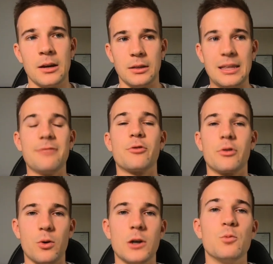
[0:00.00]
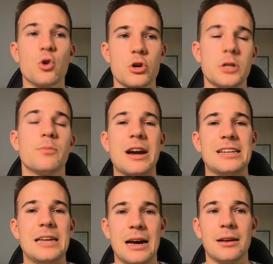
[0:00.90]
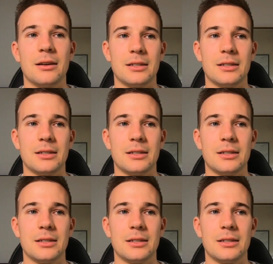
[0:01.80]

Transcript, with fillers: Therefore, it requires more oxygen to break down and it